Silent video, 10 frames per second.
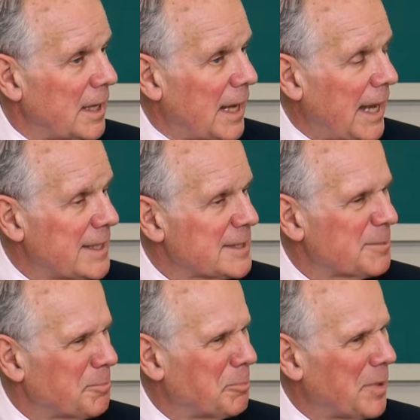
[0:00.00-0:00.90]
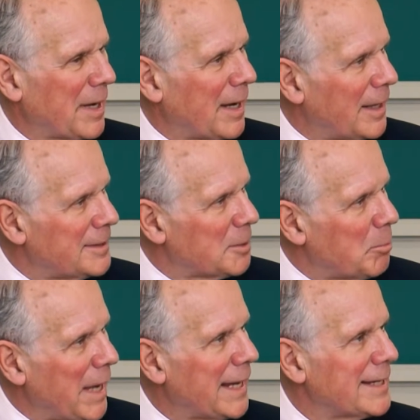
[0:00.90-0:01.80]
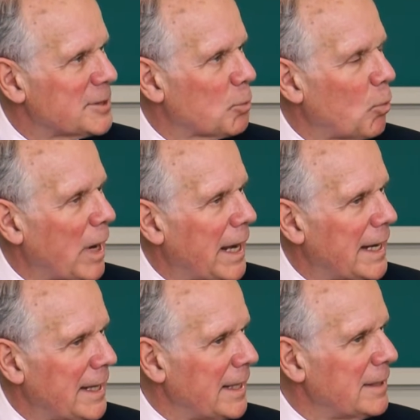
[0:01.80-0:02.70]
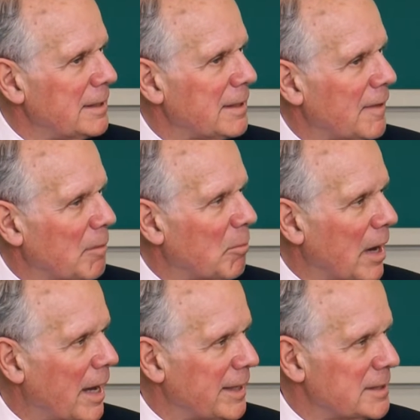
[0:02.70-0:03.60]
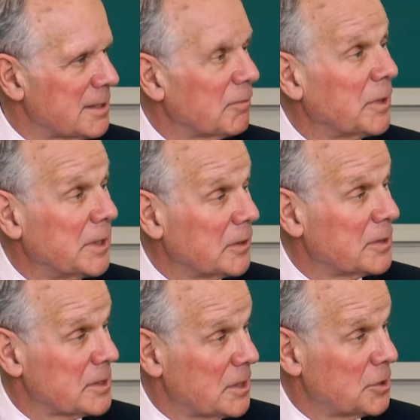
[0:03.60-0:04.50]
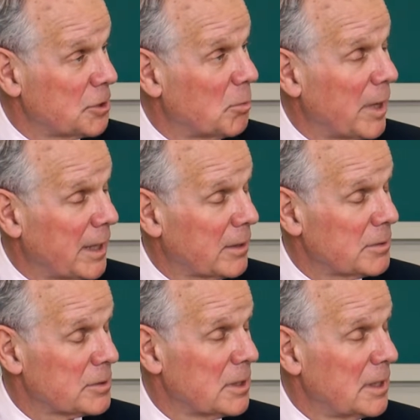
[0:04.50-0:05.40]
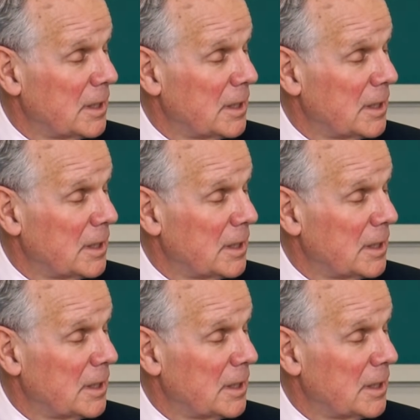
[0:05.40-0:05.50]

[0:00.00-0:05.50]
has begun to make its way into the minds of legal decision makers,